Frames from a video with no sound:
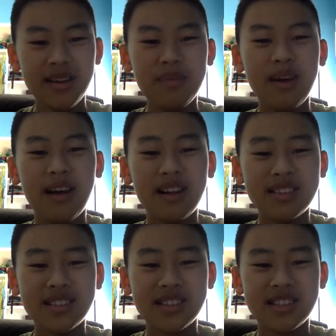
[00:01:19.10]

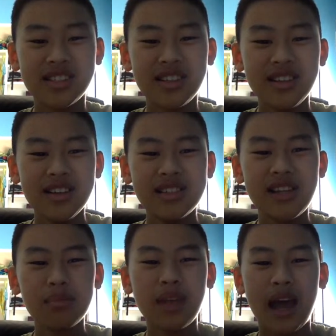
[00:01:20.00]
But
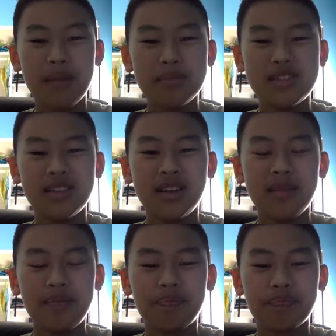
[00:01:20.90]
sometimes
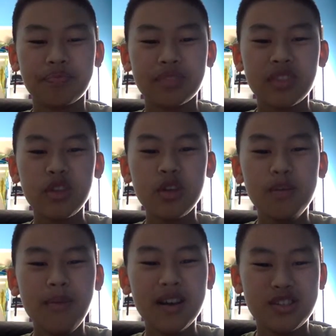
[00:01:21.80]

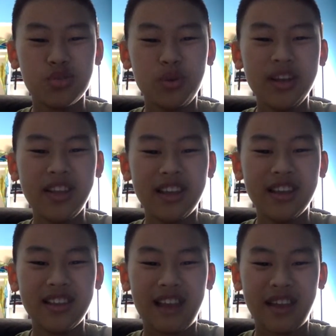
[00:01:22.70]
must read
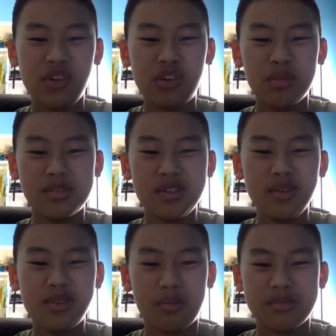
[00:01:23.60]
it, like YouTube's
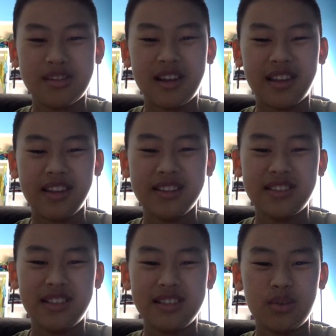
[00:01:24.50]
new terms and
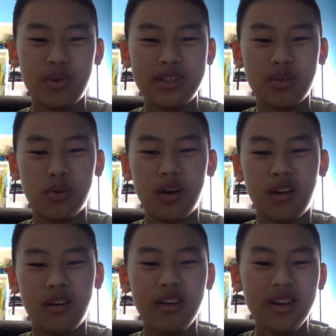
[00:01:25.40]
conditions, which
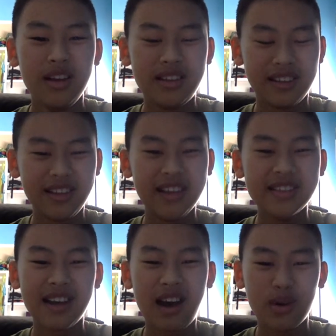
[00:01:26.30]
will delete
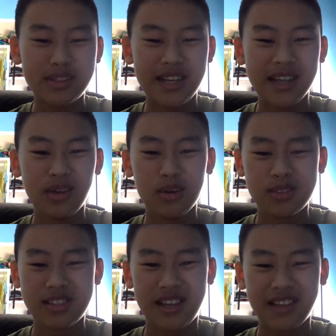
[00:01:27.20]
all
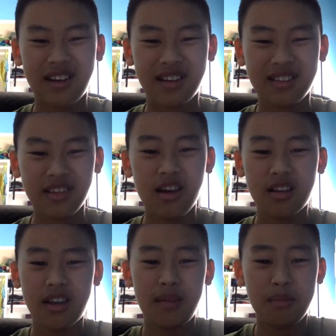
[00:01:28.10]
channels that are
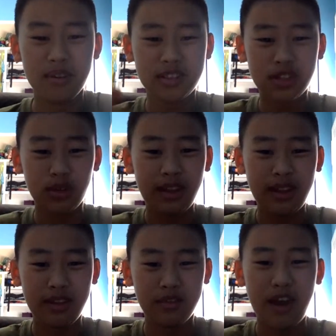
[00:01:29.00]
not
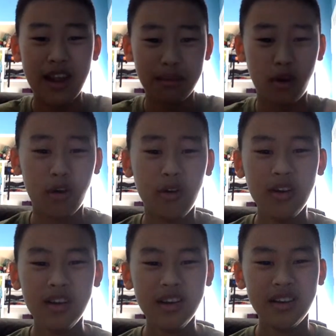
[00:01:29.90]
commercially viable.
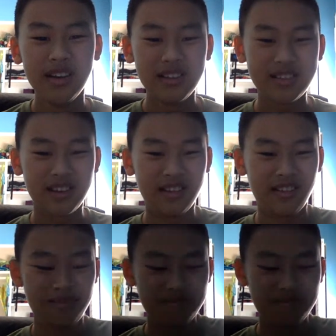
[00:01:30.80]
So